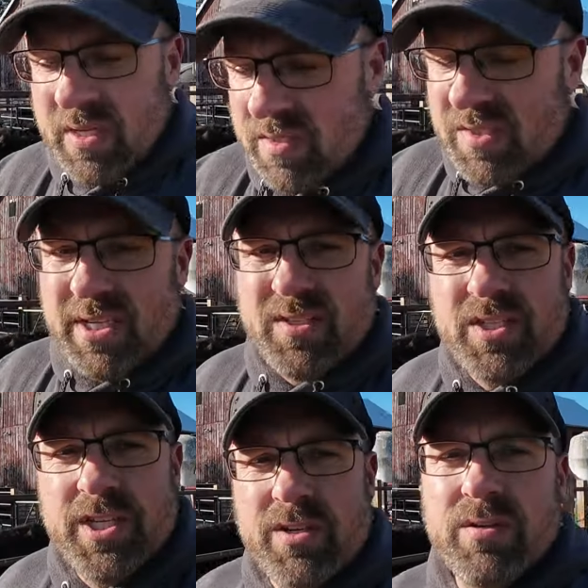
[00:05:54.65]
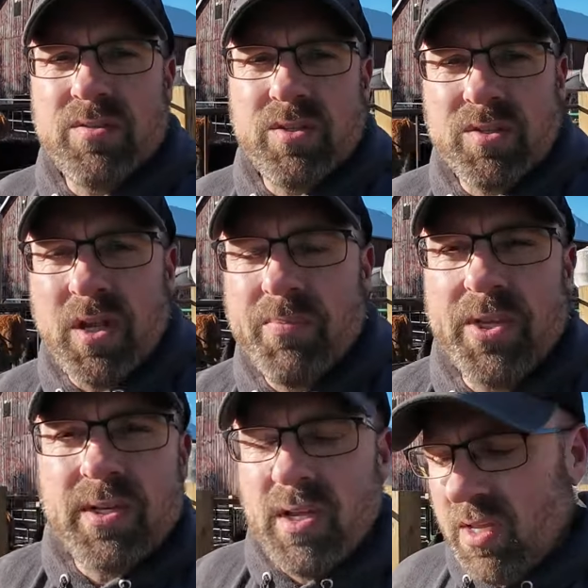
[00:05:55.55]
6 years or
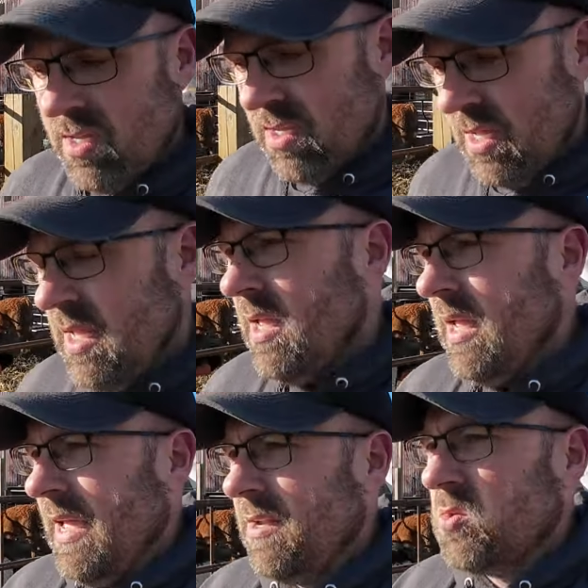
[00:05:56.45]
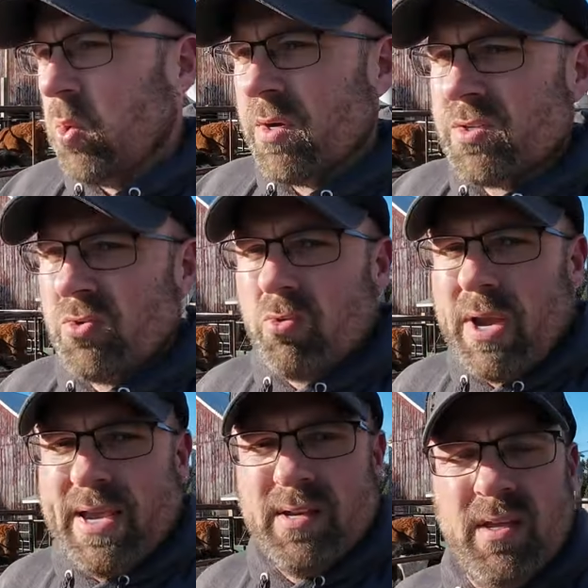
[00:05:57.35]
something. And it's worked
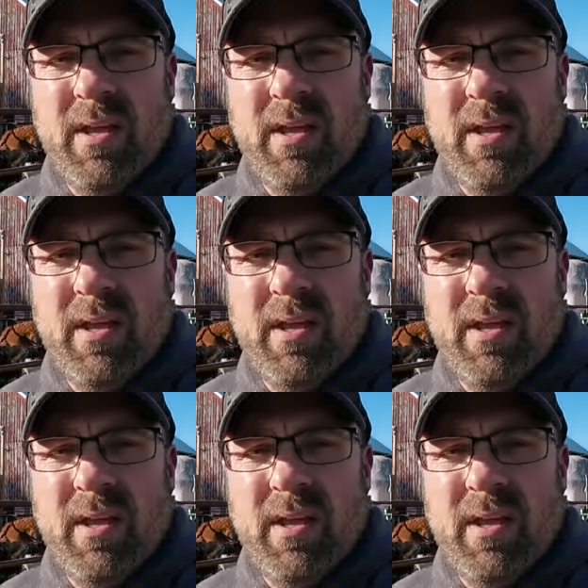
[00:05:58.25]
great.